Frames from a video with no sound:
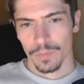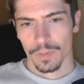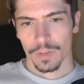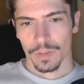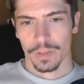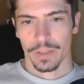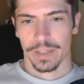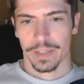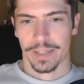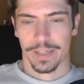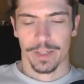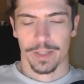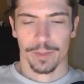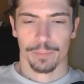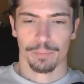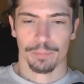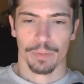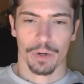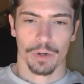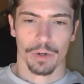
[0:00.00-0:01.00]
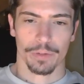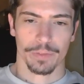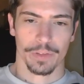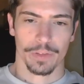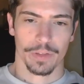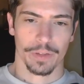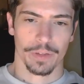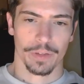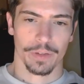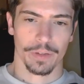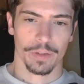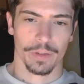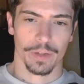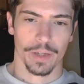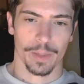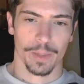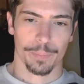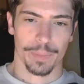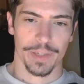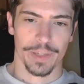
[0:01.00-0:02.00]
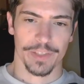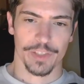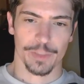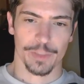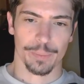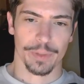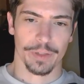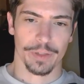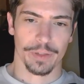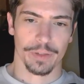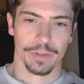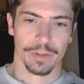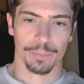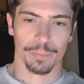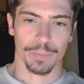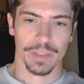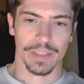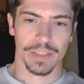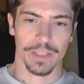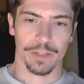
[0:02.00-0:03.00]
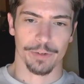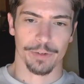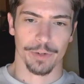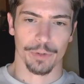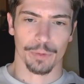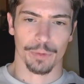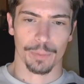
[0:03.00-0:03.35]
and burn the PCB material,